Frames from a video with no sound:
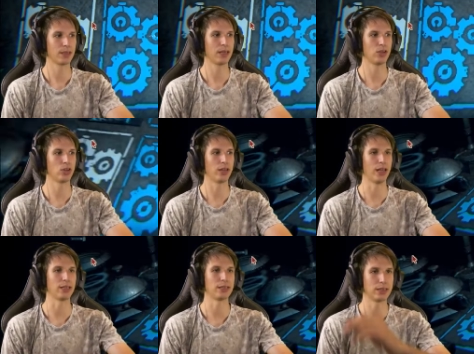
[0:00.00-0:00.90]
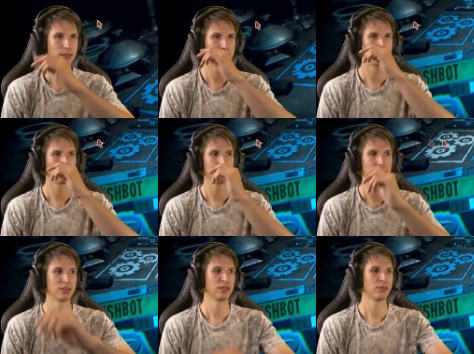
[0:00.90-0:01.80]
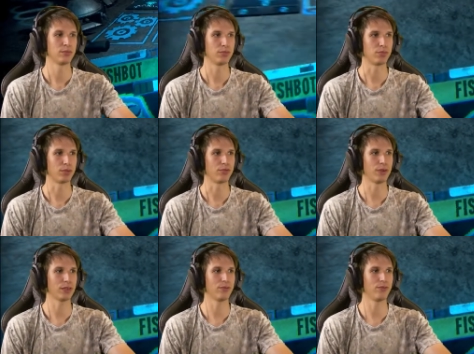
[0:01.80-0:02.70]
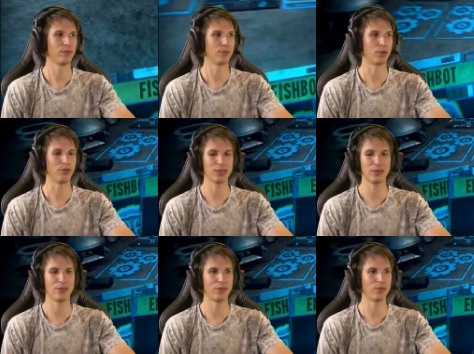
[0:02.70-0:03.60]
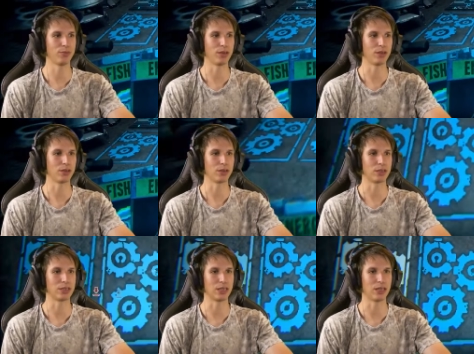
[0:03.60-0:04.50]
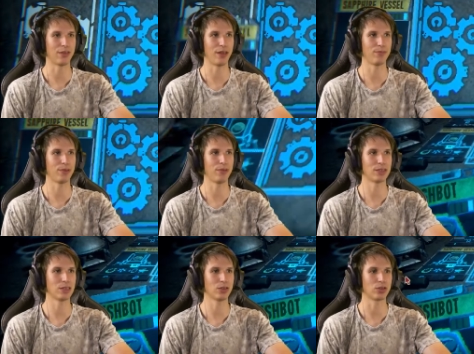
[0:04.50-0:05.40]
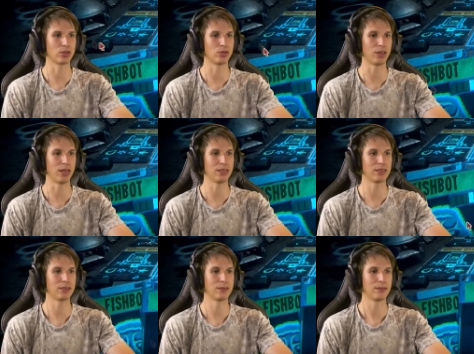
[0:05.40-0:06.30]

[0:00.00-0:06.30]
And you're dead. Perfect perfectly fine for me. Gonna take another empty vessel, gonna do that.